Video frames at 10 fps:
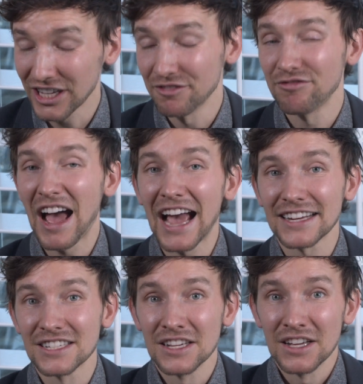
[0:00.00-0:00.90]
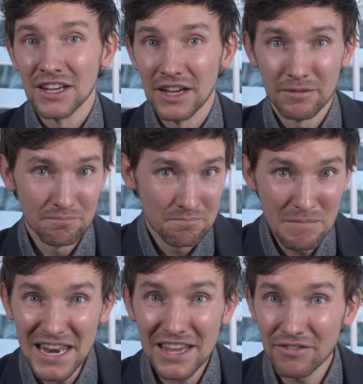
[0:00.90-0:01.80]
In fact,
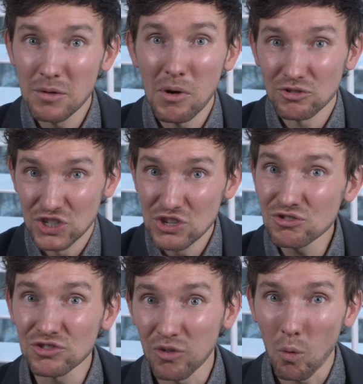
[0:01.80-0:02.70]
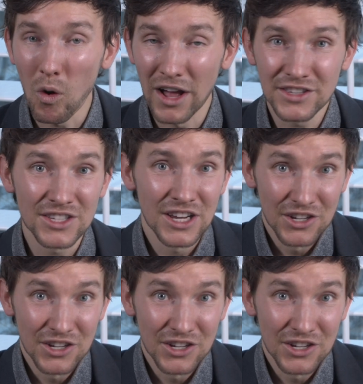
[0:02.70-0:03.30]
many of the most useful ones